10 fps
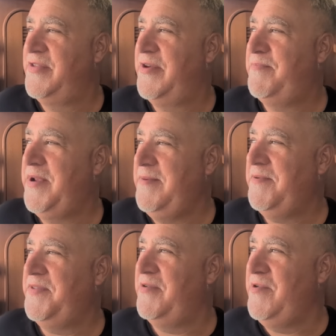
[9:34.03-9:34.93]

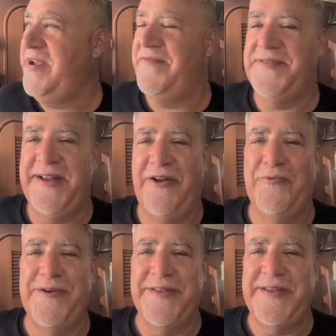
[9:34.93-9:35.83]
people that we have dealt
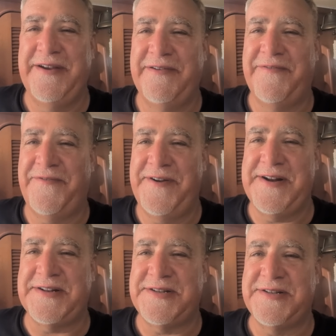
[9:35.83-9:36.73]
with here in
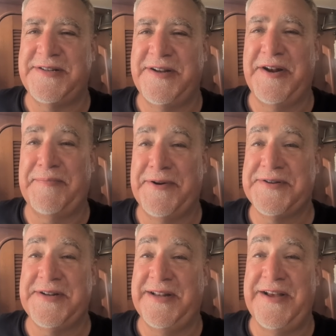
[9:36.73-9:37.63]
France on a
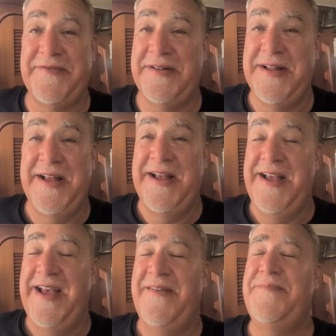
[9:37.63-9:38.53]
personal level
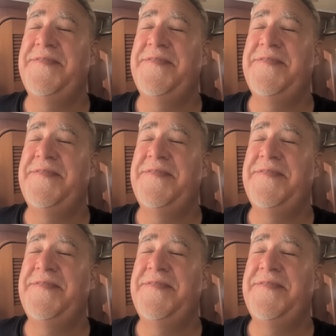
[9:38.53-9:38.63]
have been